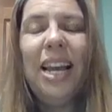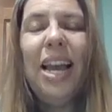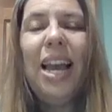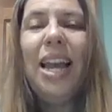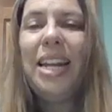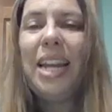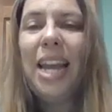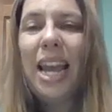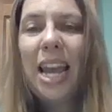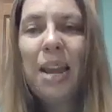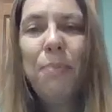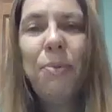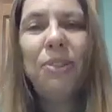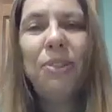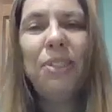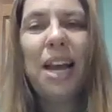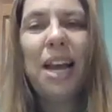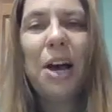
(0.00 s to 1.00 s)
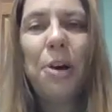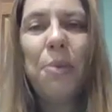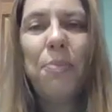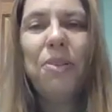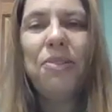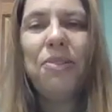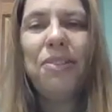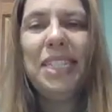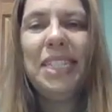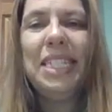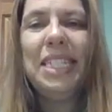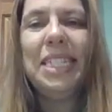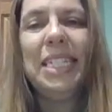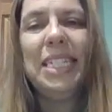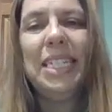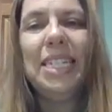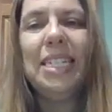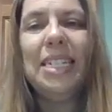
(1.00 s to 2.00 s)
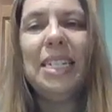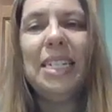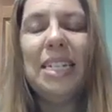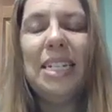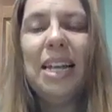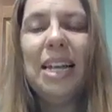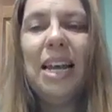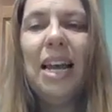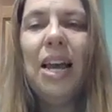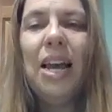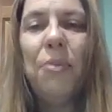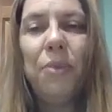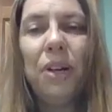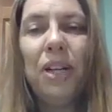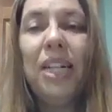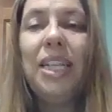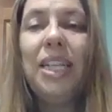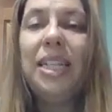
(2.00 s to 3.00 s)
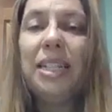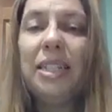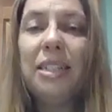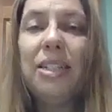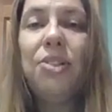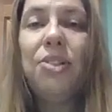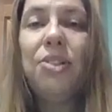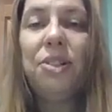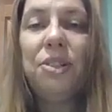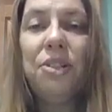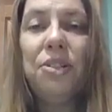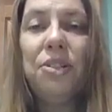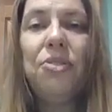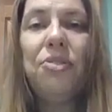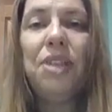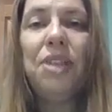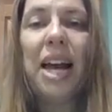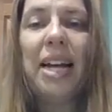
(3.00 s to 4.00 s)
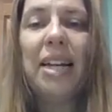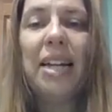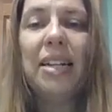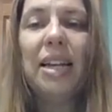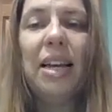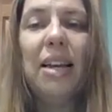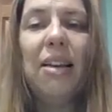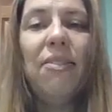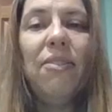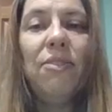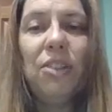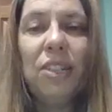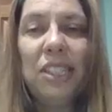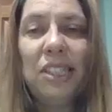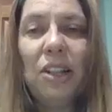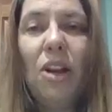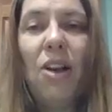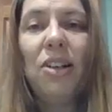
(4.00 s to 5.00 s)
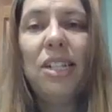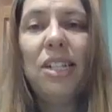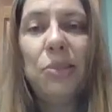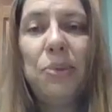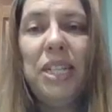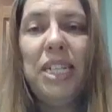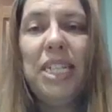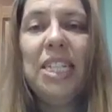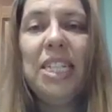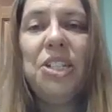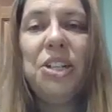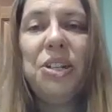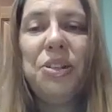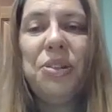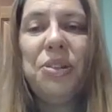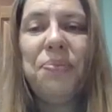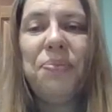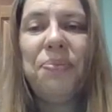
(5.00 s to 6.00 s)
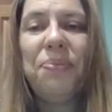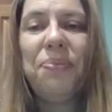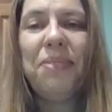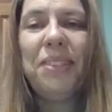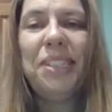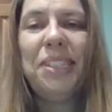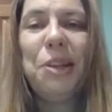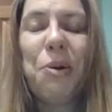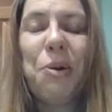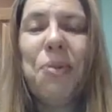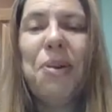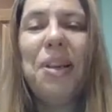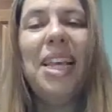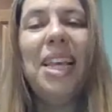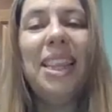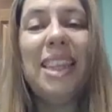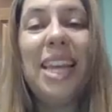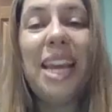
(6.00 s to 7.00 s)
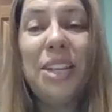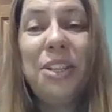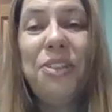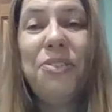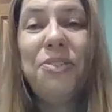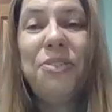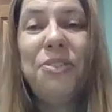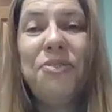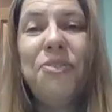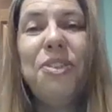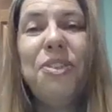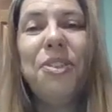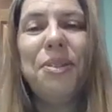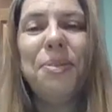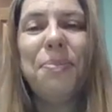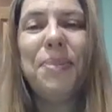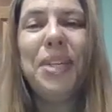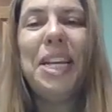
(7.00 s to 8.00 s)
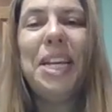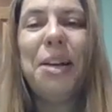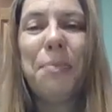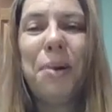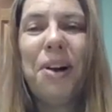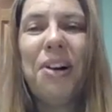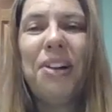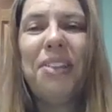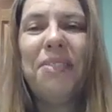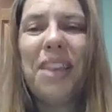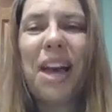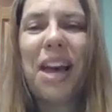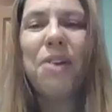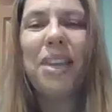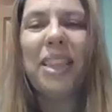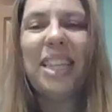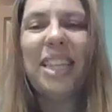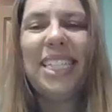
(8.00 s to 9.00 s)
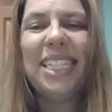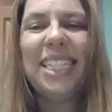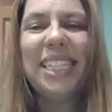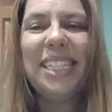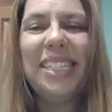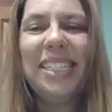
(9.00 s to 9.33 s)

and able to help those in need, and we're going to continue to do that for as long as we need to. So thank you for being a part of that with us.